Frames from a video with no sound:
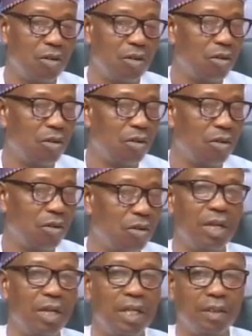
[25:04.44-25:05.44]
not
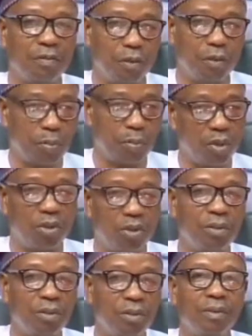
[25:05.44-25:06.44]
only in food
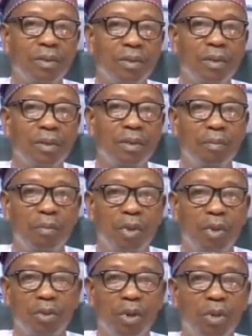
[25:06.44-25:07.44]
production,
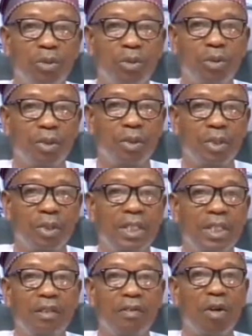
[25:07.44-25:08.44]
but also
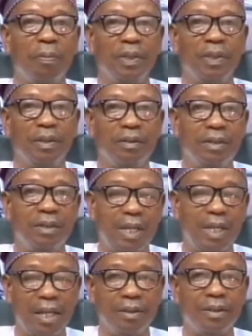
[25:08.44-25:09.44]
in developing
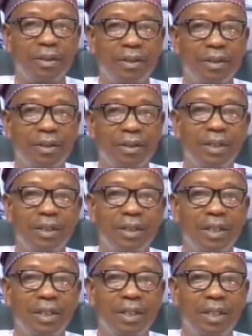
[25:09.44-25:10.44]
talents,
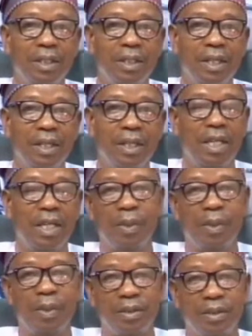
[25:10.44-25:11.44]

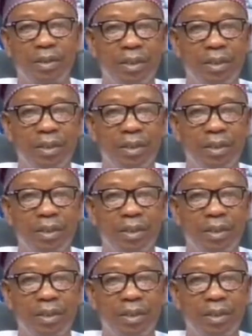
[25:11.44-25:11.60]
experts